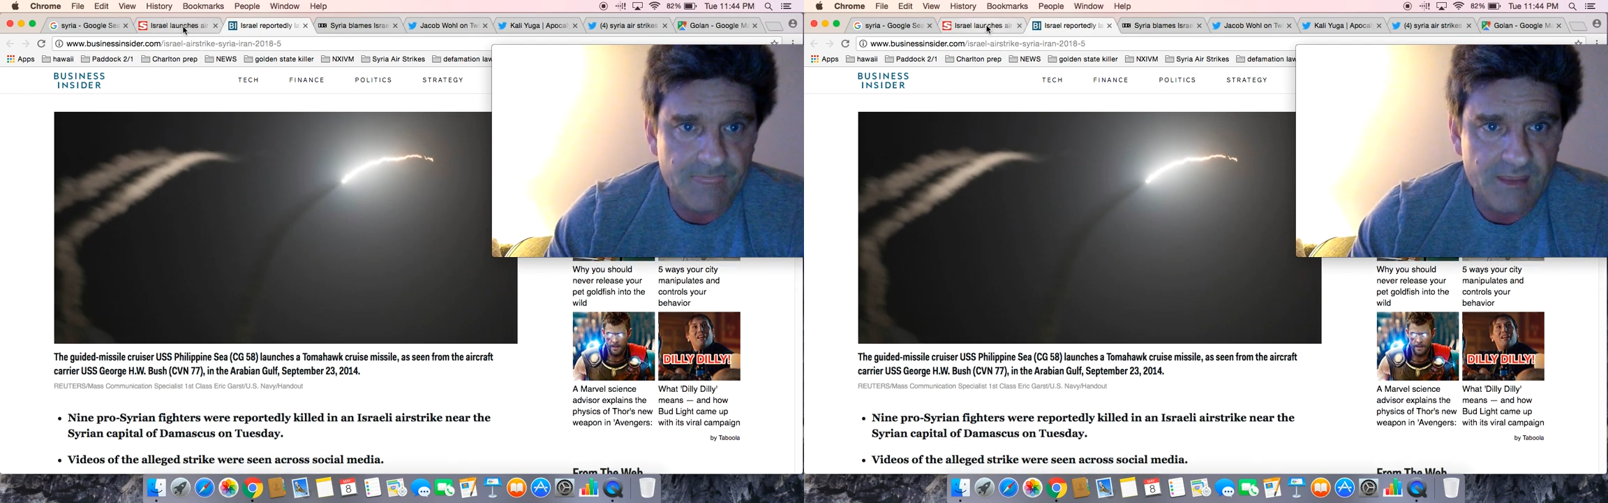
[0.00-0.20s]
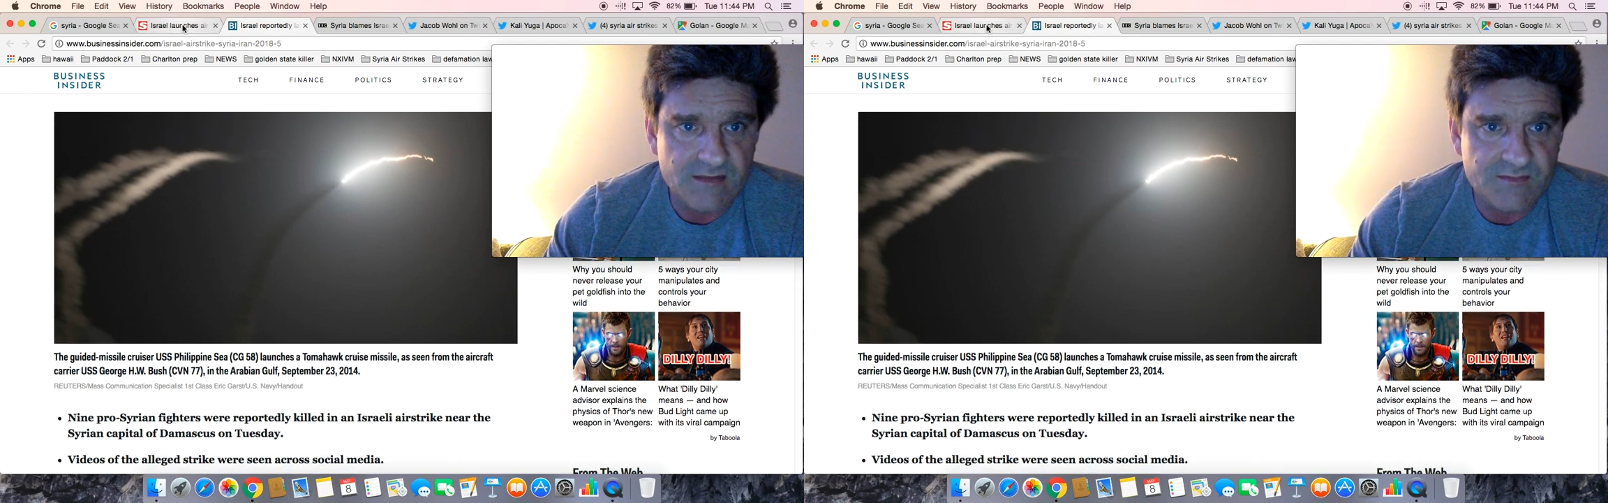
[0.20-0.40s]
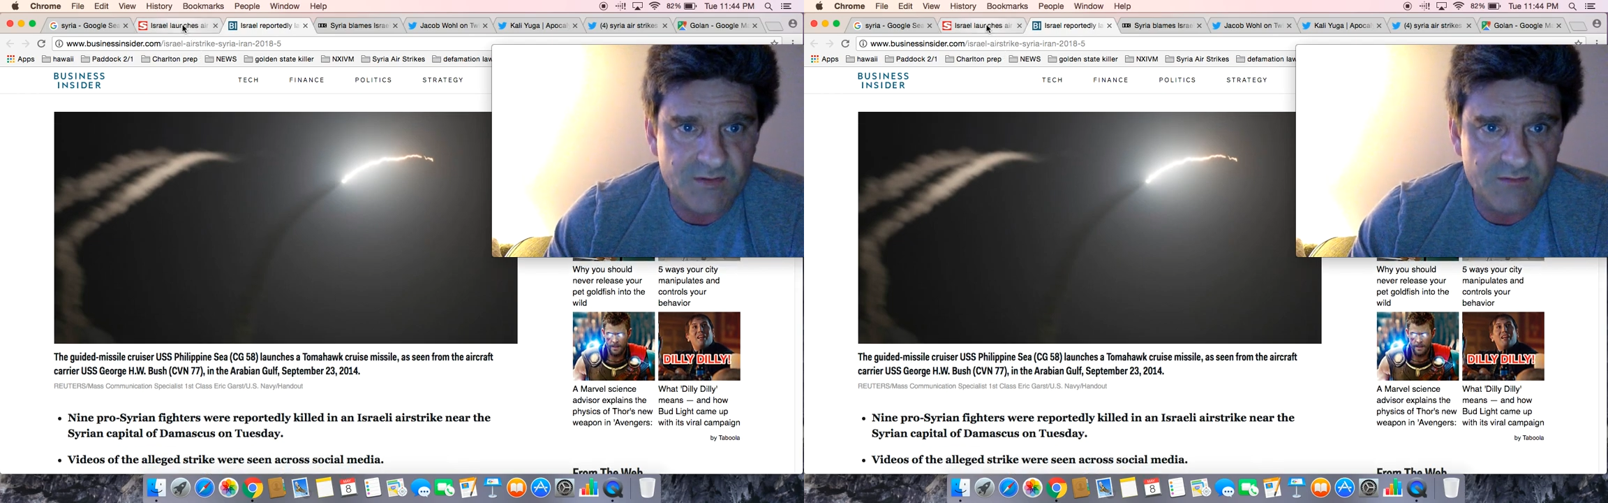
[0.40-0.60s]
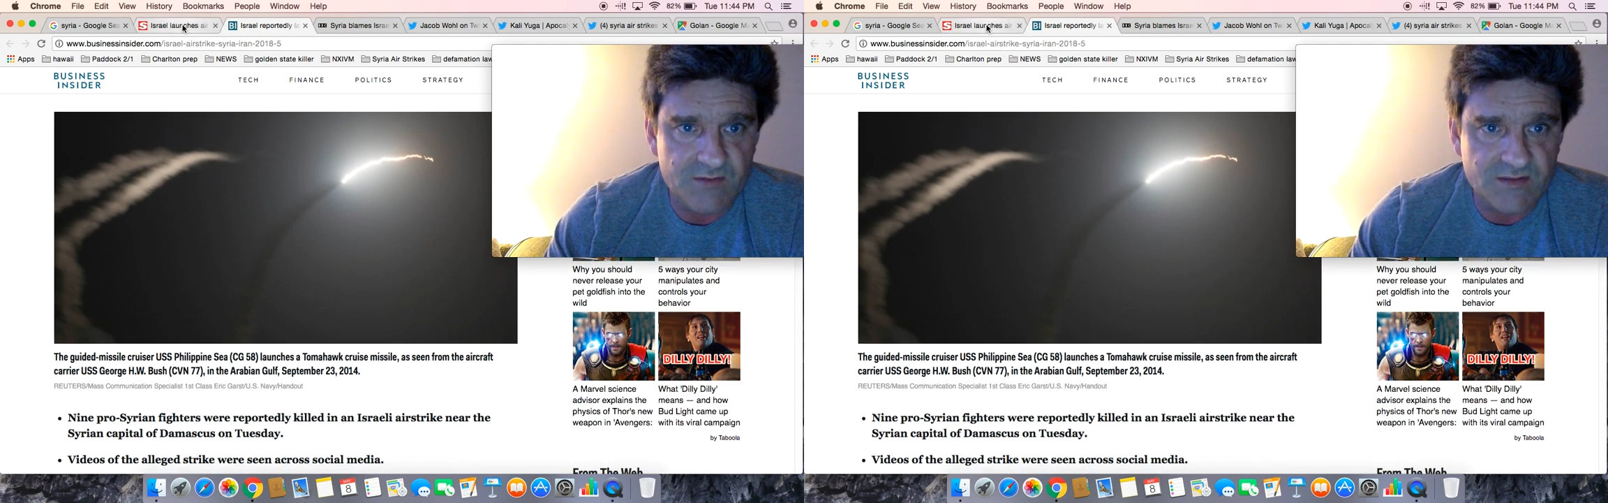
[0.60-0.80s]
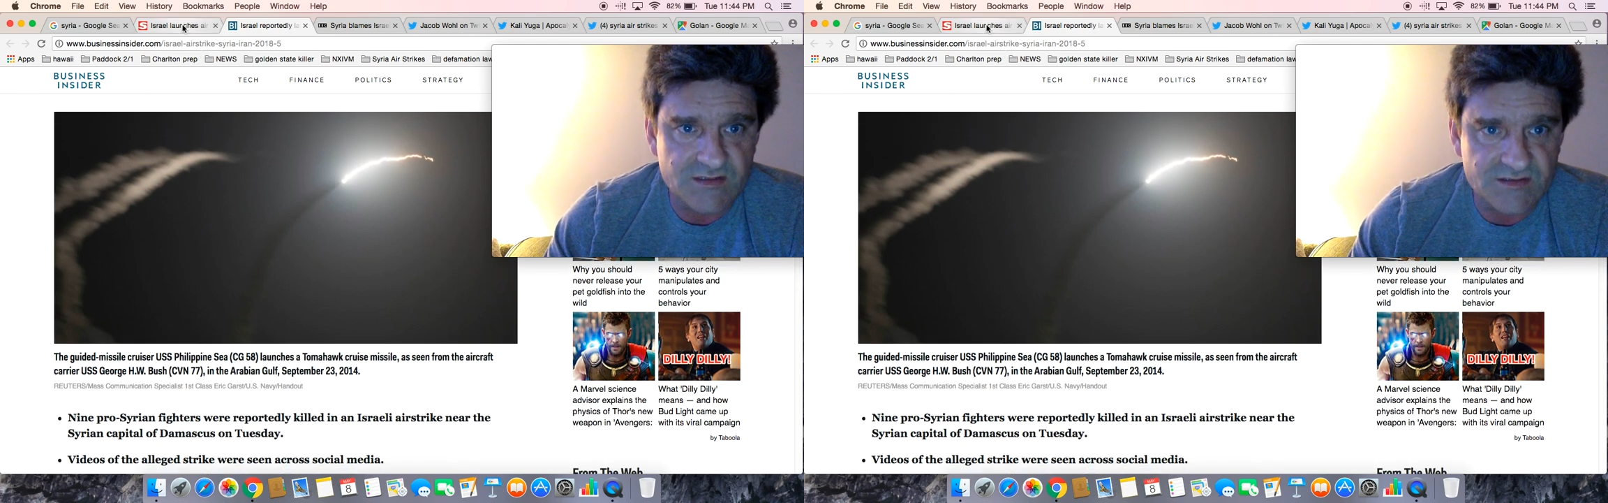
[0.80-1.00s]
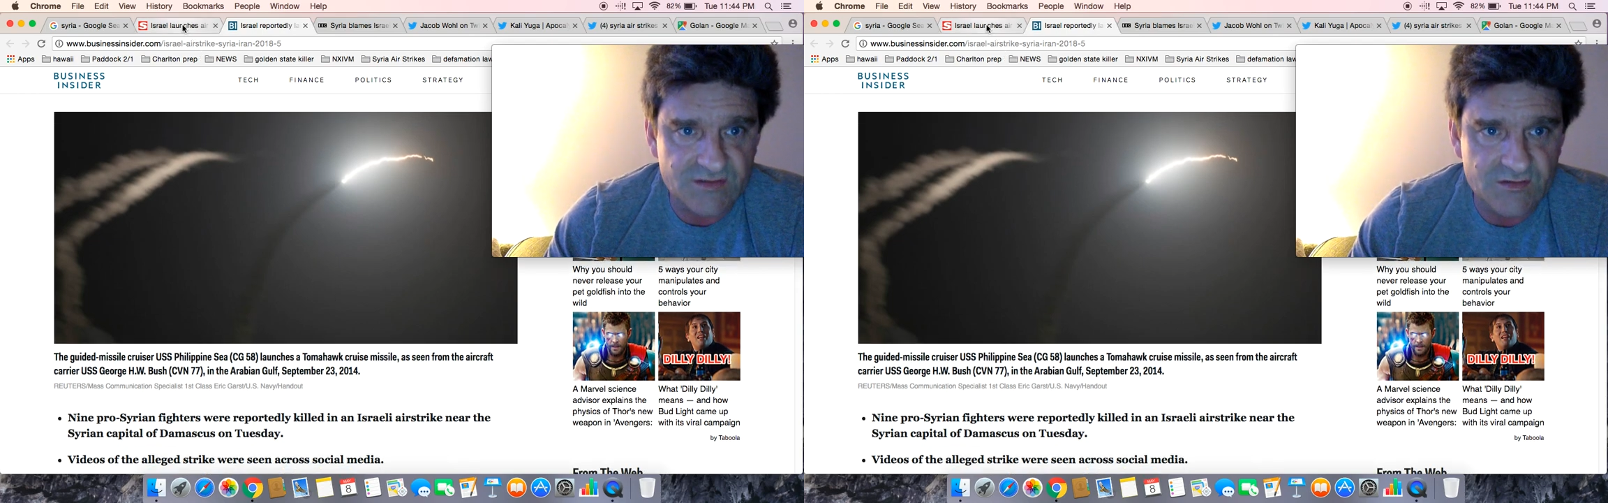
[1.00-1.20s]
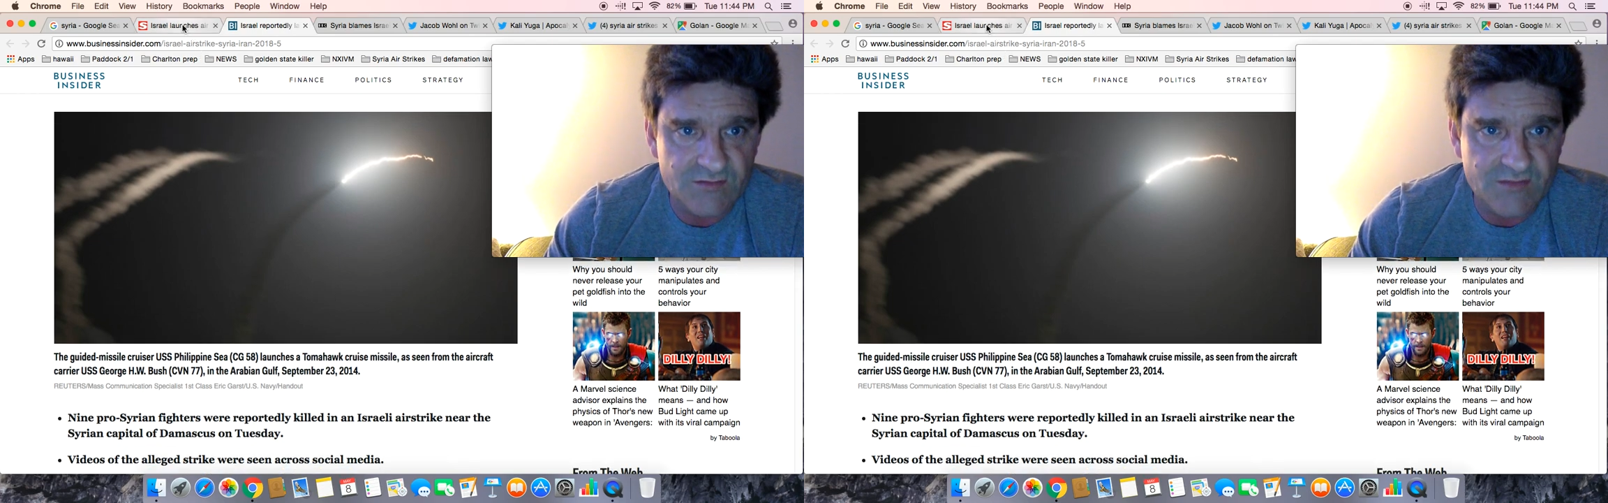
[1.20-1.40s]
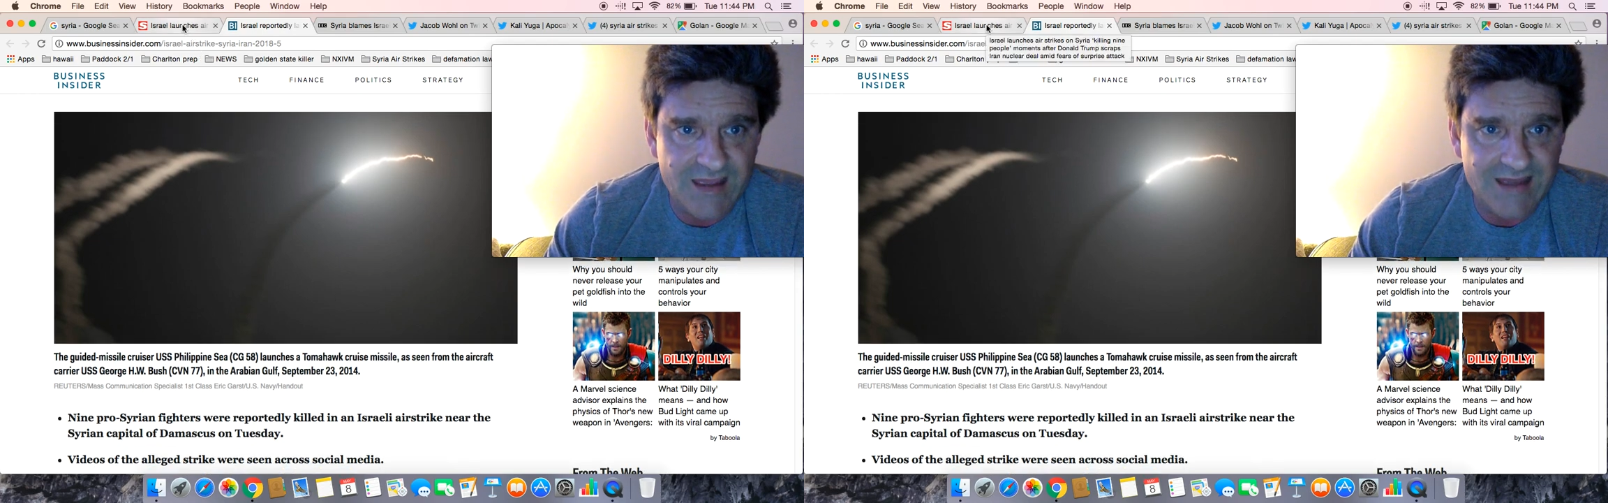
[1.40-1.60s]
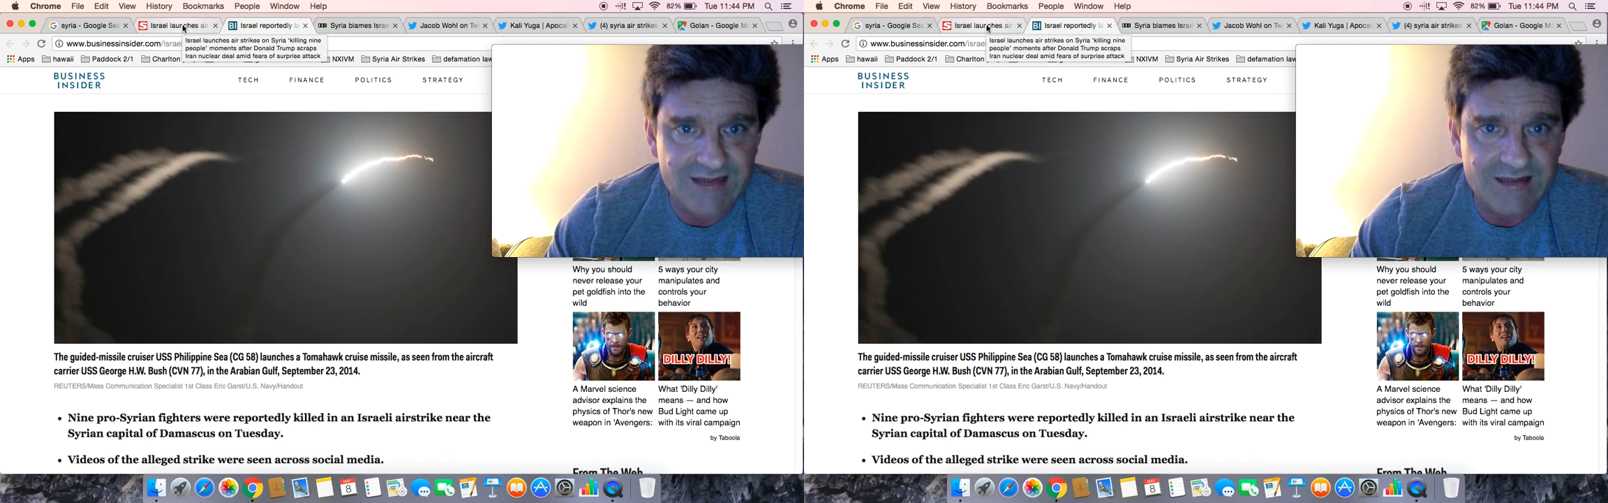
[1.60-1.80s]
it's pretty much assumed that.